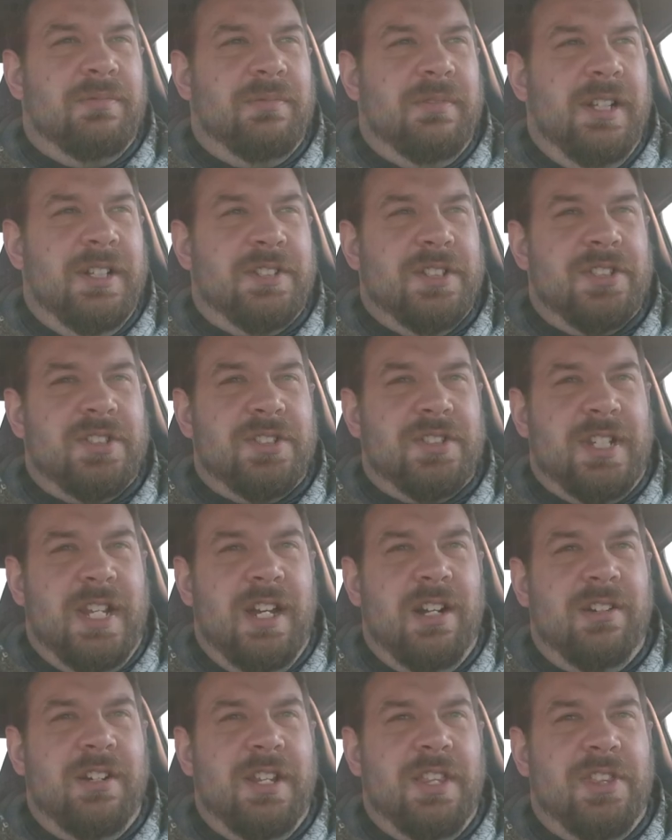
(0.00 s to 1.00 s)
It's a
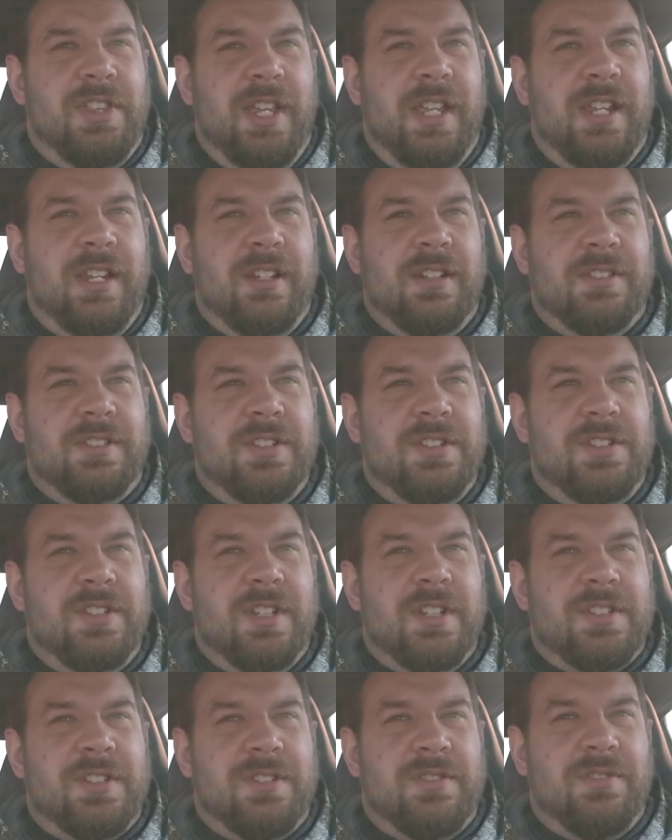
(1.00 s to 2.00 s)
scary thing to
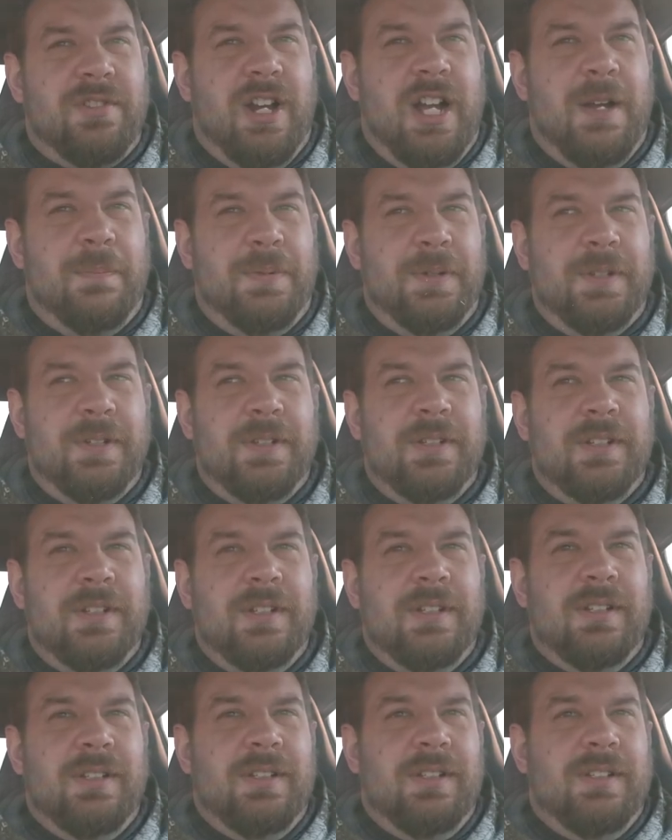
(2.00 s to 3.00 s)
just drop
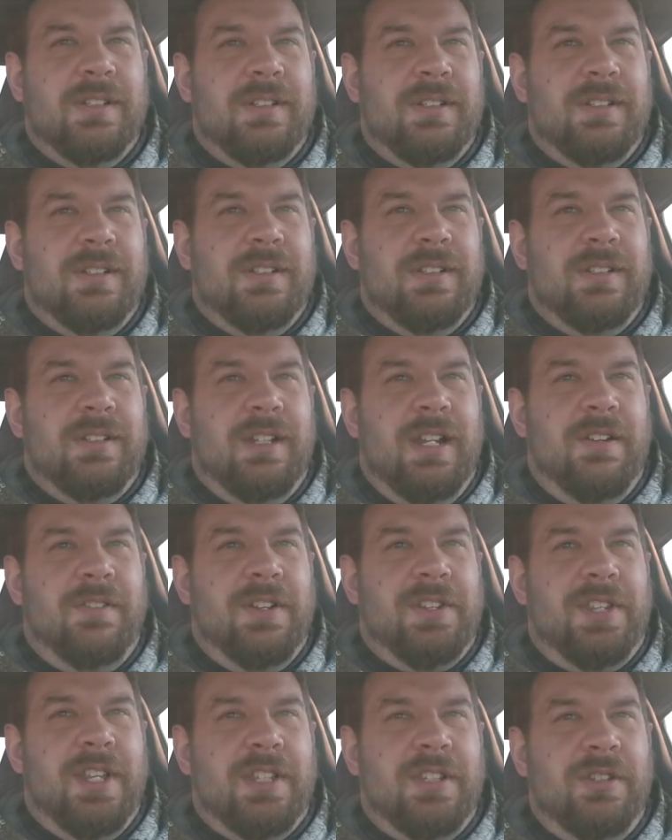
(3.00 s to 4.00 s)

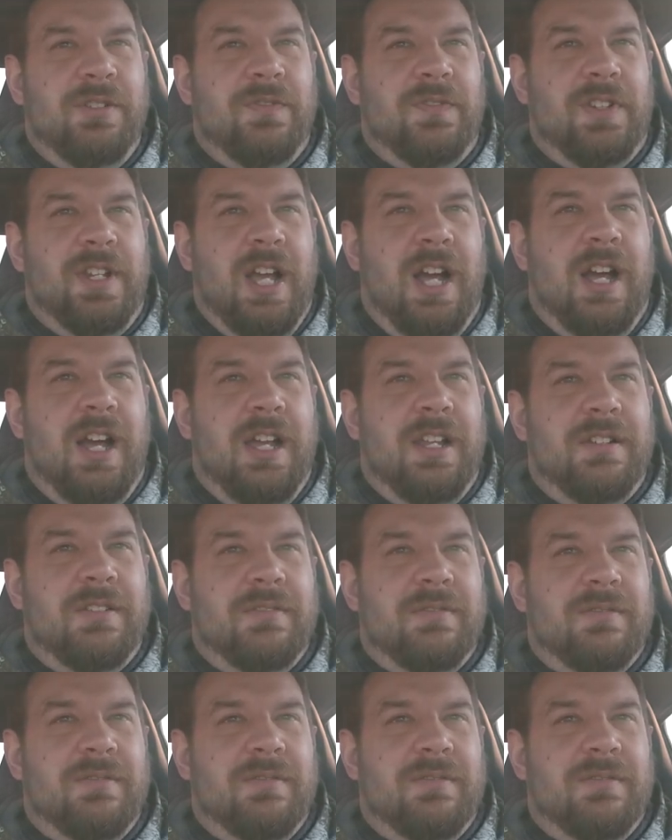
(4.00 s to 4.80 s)
everything you've got